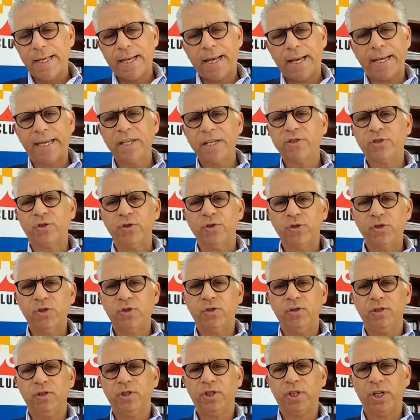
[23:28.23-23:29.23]
I guess
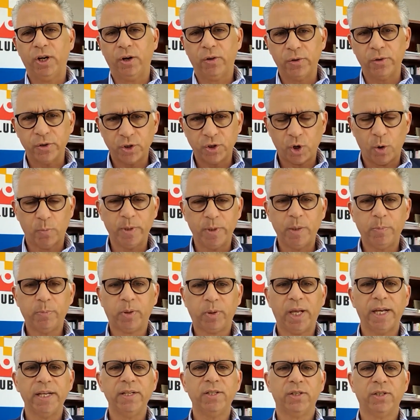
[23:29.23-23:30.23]
Cheryl, there's so many
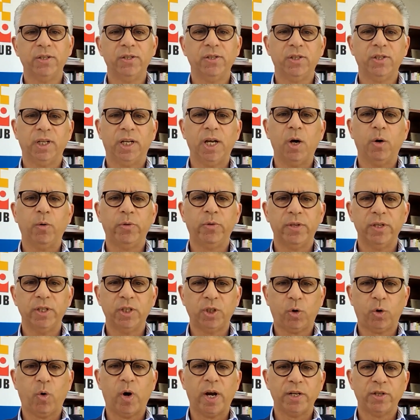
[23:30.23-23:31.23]
places to go with
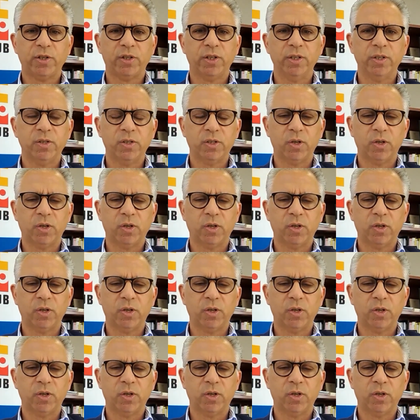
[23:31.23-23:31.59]
this question.